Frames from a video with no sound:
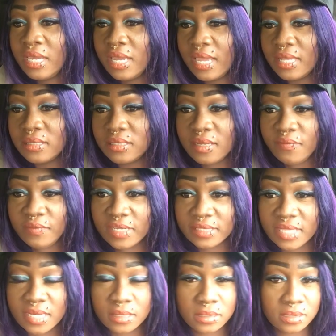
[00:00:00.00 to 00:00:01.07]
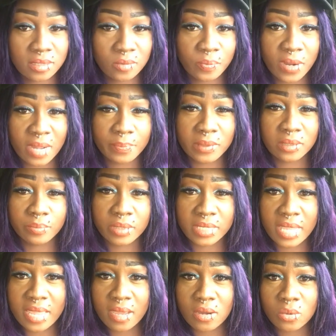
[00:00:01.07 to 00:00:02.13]
and stuff like that. It's still popular, but
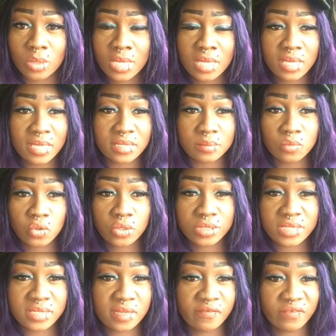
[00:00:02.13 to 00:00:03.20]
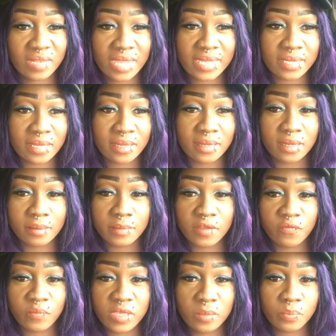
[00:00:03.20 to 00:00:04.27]
now it's more stuff like
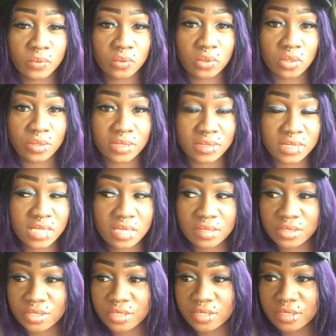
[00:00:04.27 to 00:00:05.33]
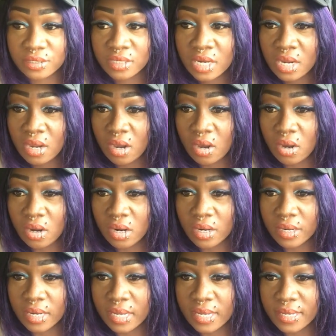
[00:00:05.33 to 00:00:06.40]
if people go to Tinder
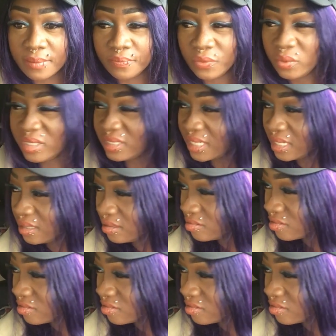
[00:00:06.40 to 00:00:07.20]
or what is that other